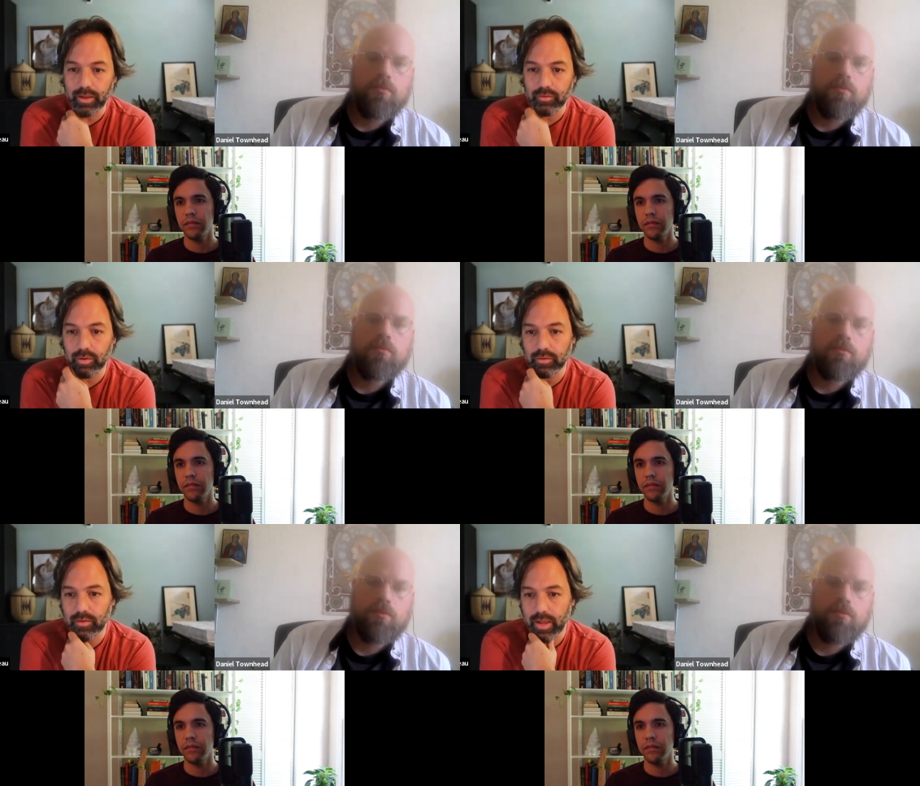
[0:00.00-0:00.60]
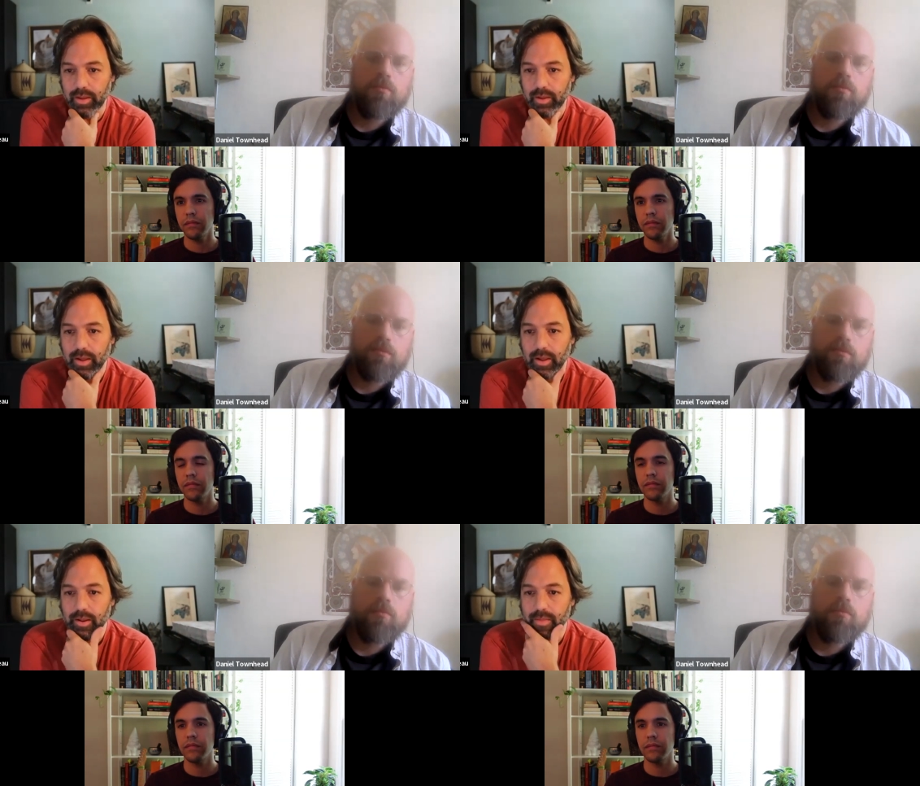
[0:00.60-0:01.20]
Speaker 1: you could say.
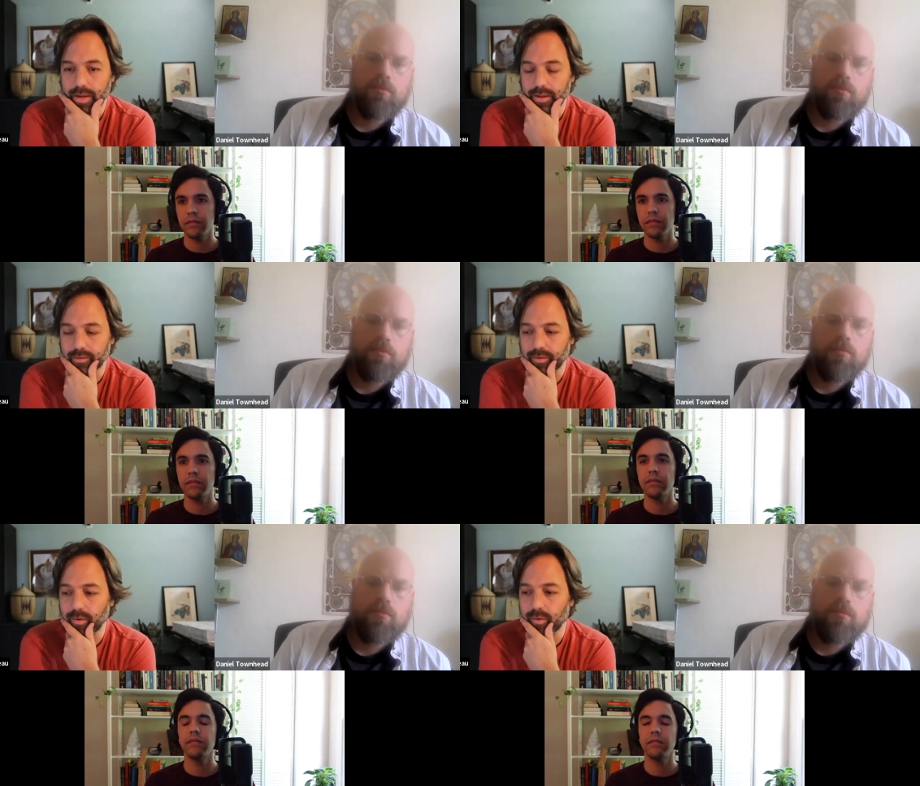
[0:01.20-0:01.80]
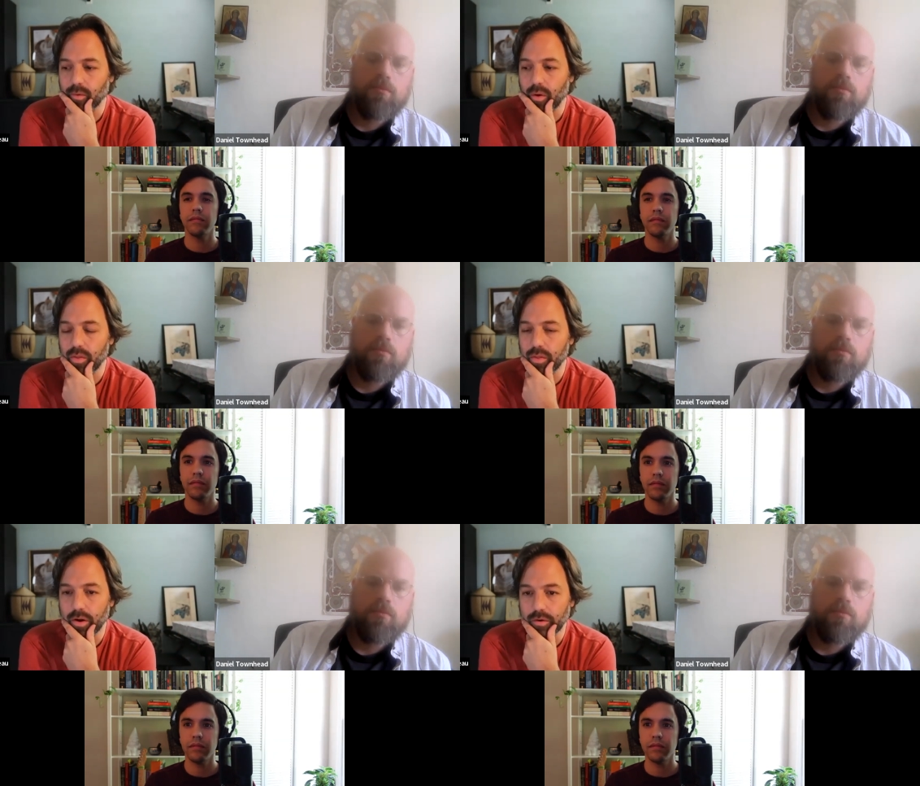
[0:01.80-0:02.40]
That is,
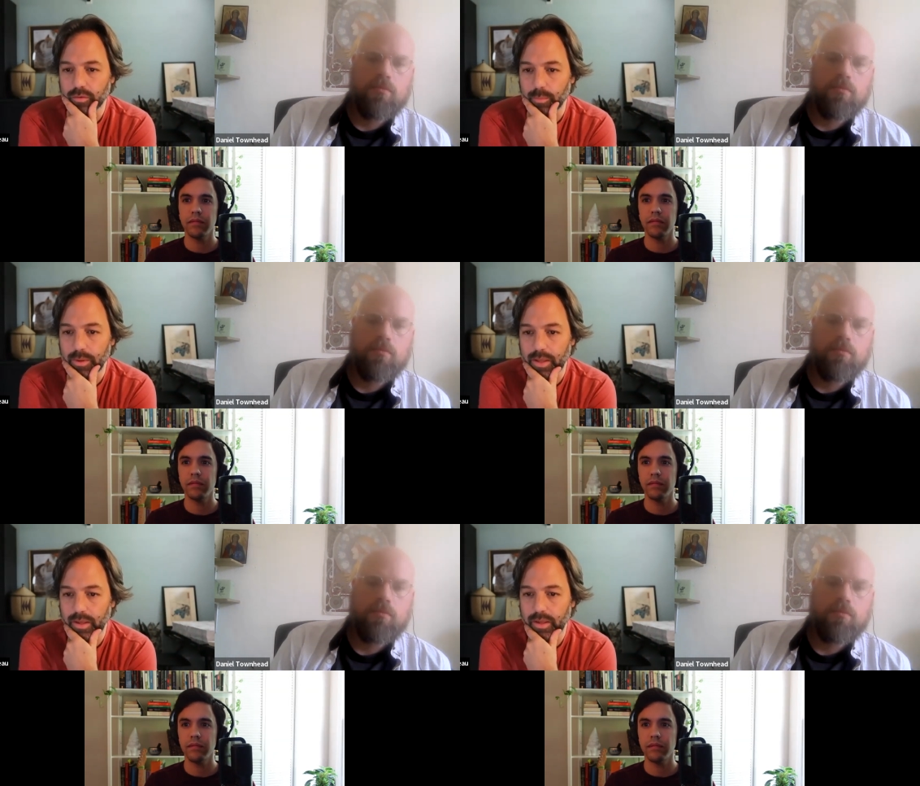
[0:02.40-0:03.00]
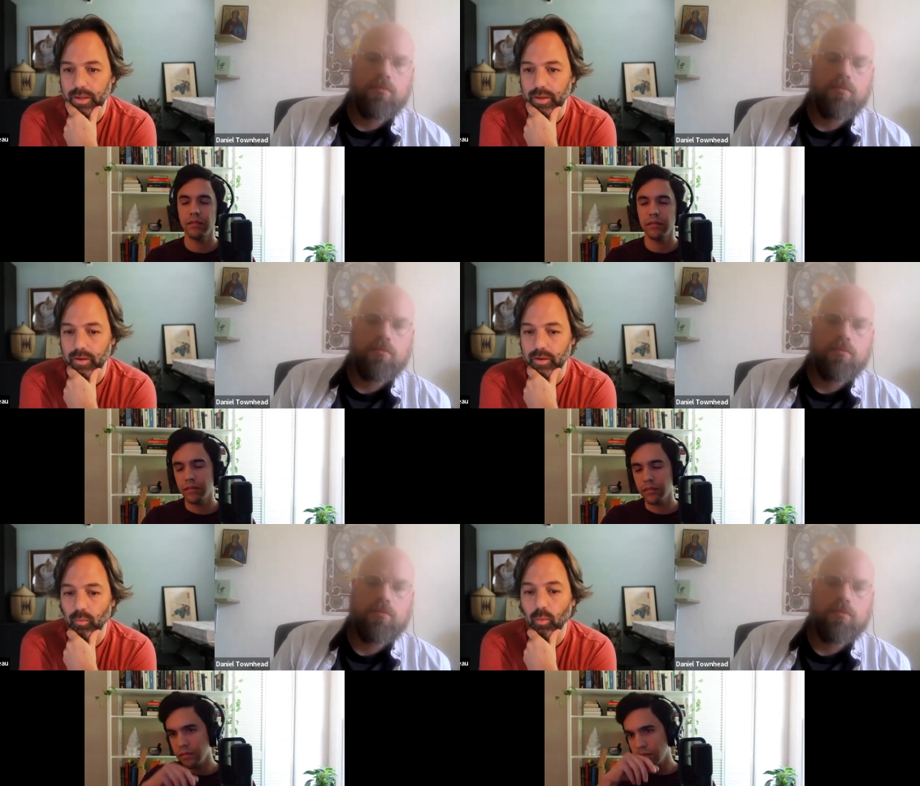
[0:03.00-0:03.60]
there's a being,
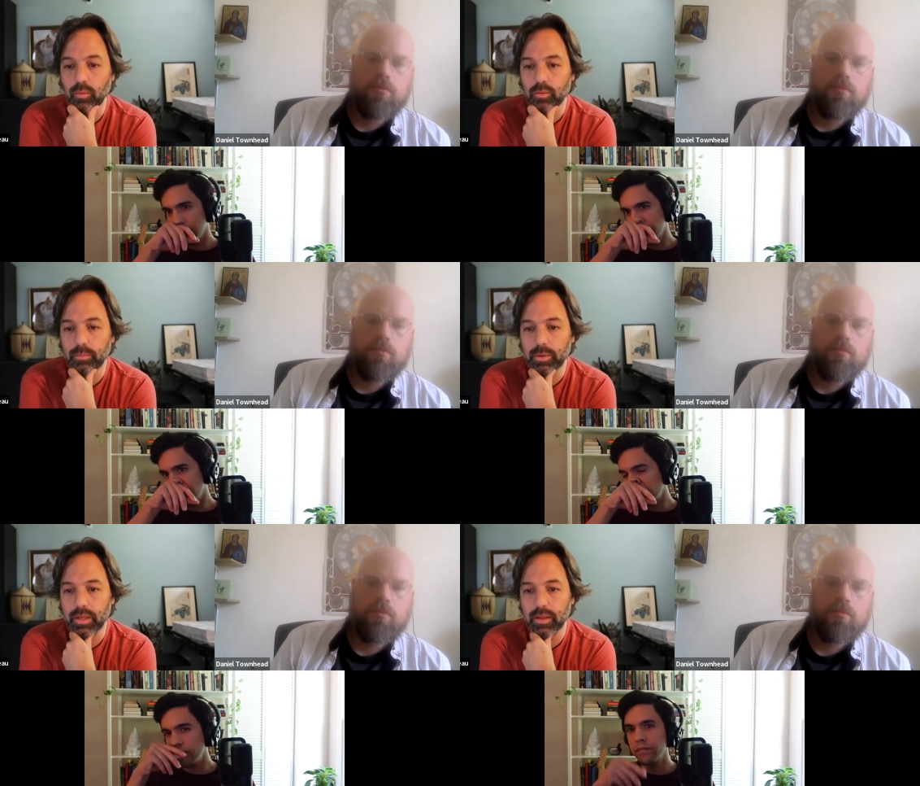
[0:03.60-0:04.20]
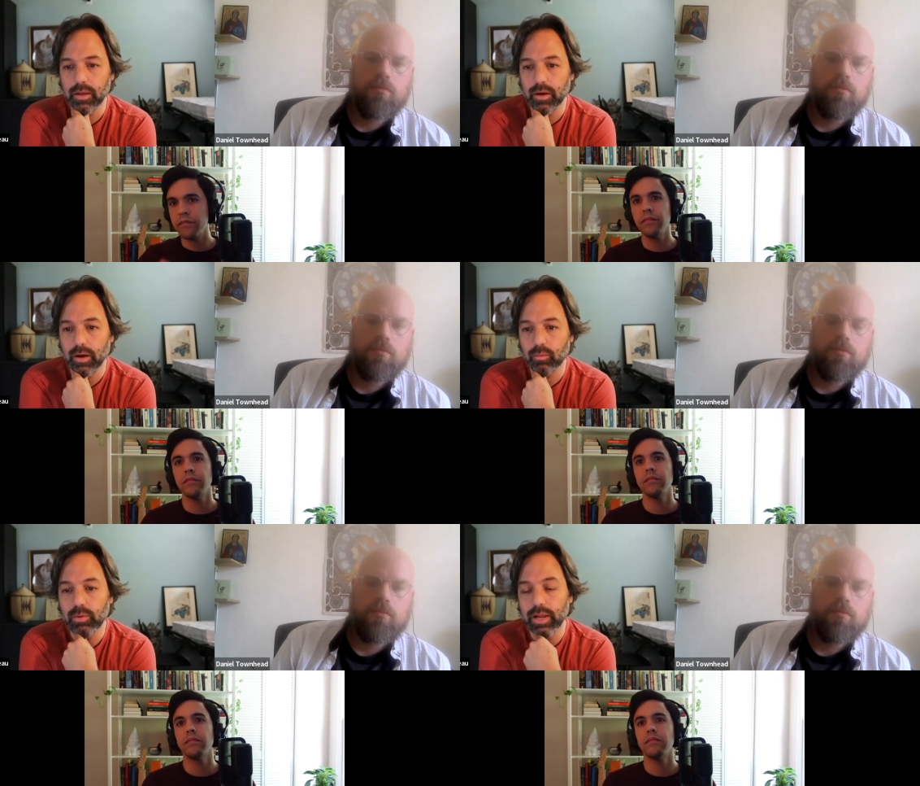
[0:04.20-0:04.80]
one would be
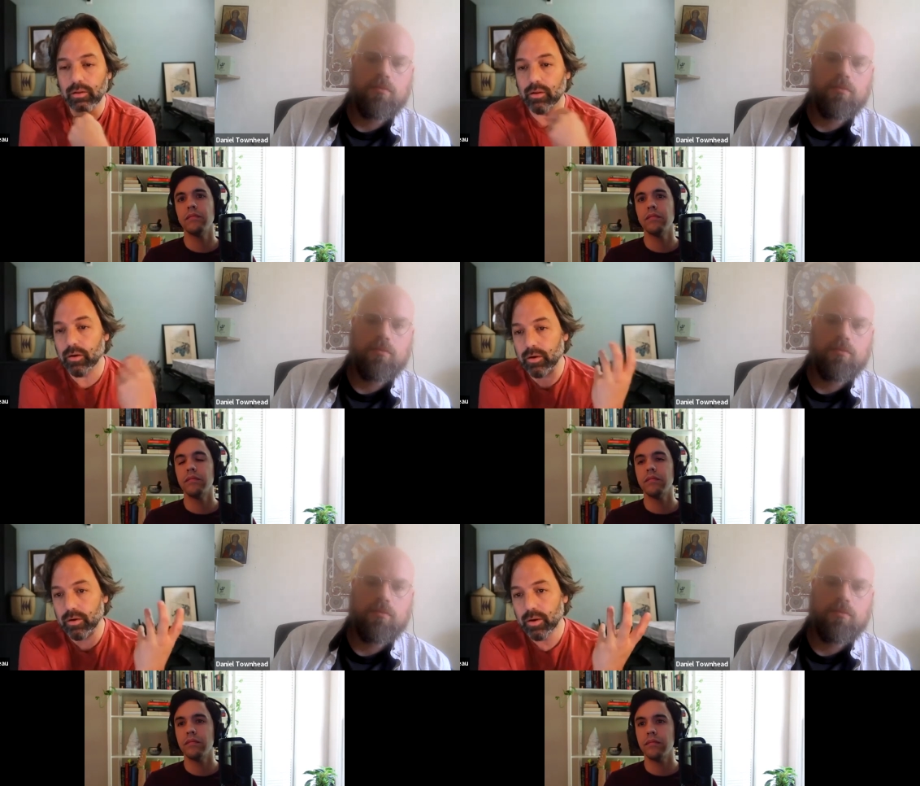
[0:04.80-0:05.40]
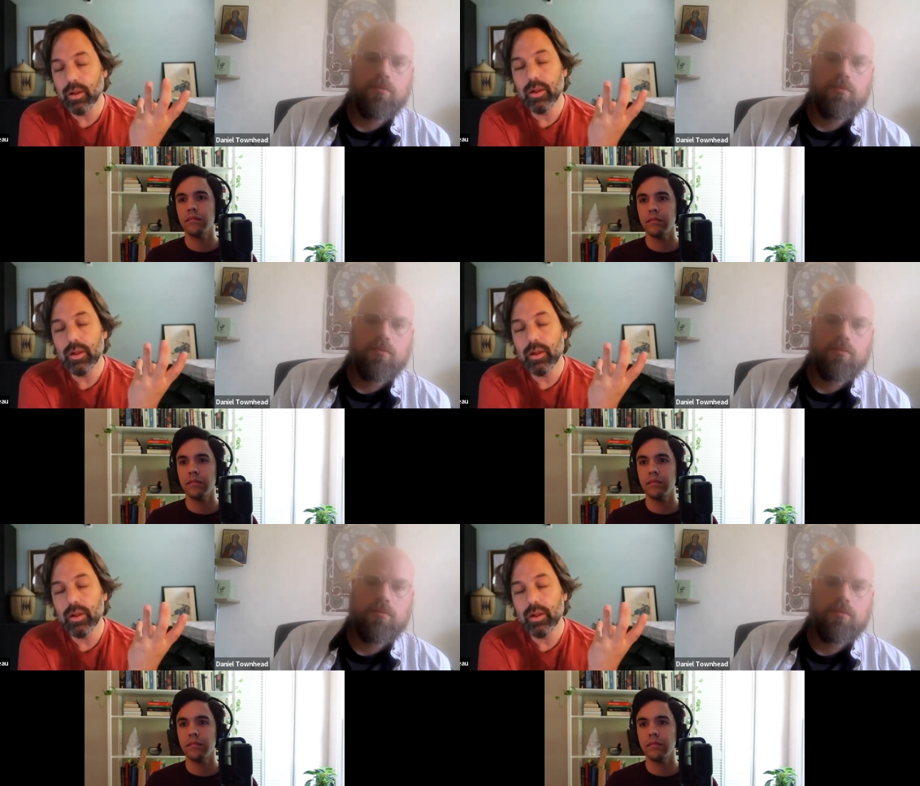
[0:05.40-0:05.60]
a regular